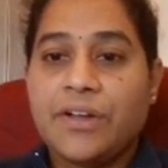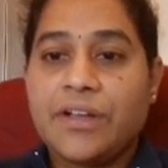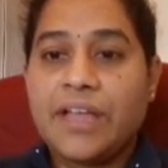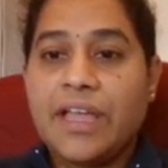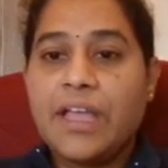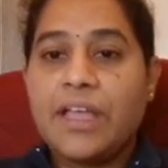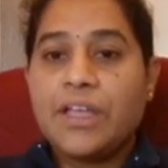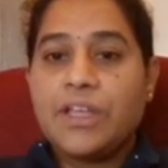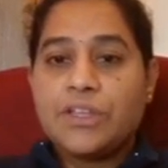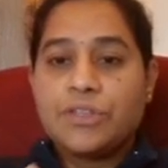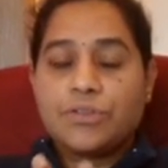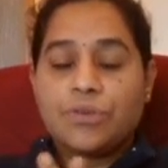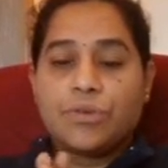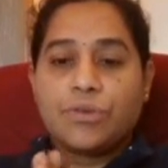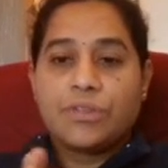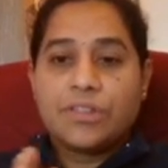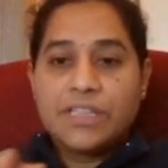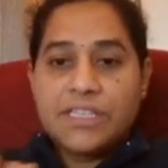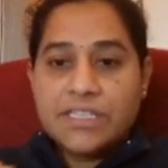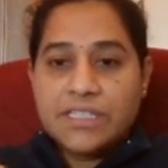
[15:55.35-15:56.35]
Okay,
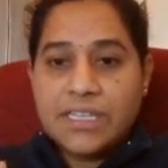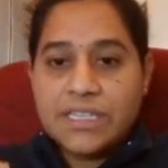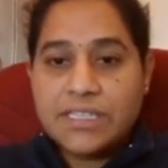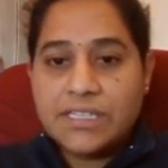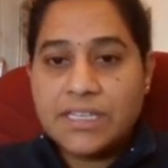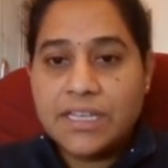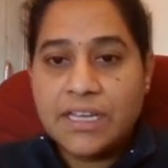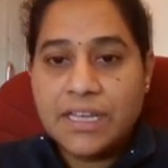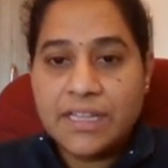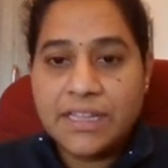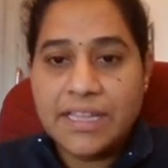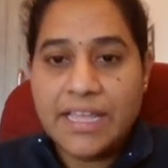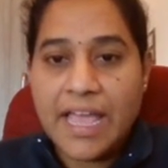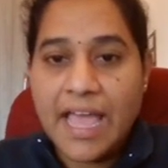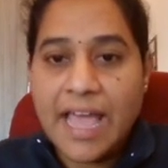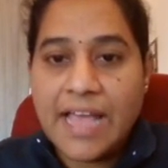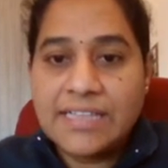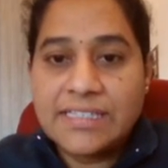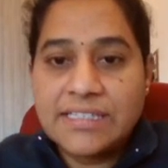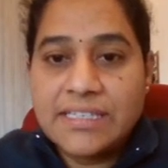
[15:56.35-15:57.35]
so this is the
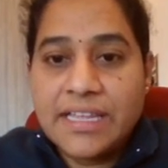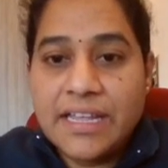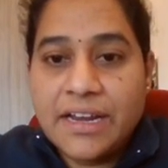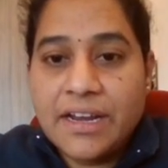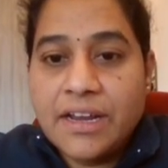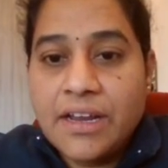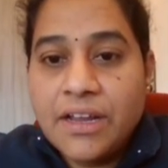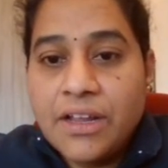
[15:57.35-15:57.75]
answer.